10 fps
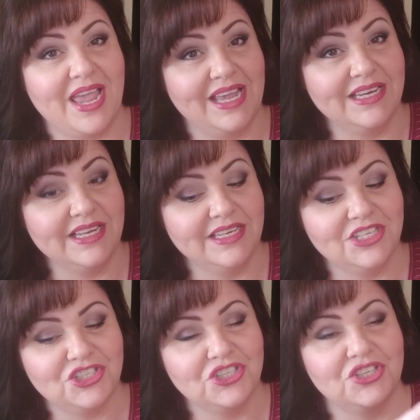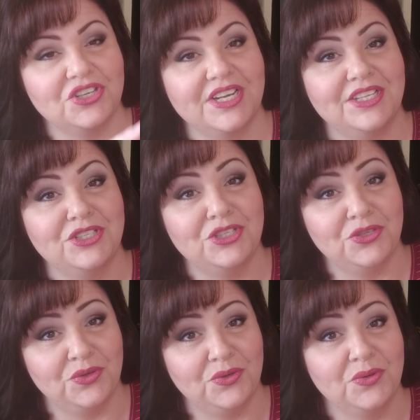and conditioner in
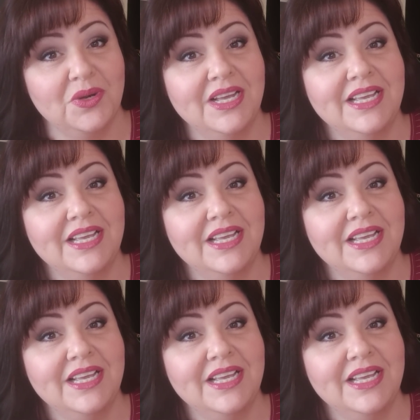two